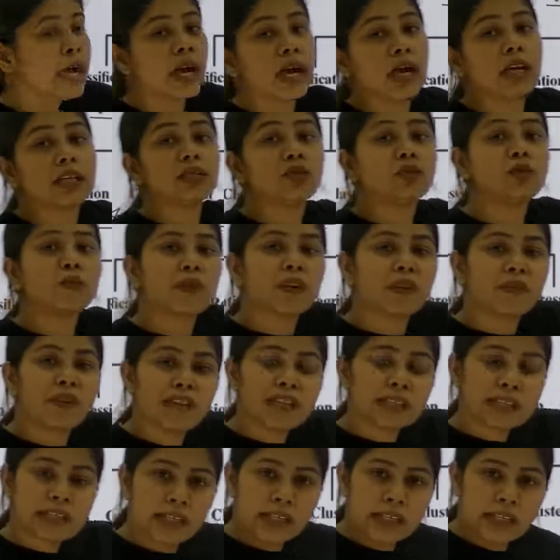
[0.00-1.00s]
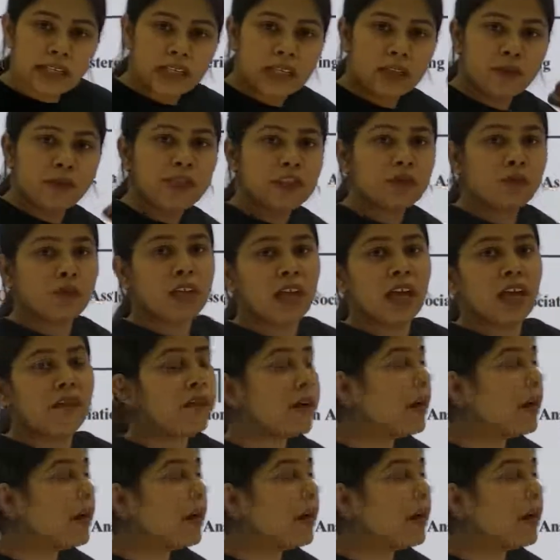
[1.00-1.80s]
unsupervised learning, in which we have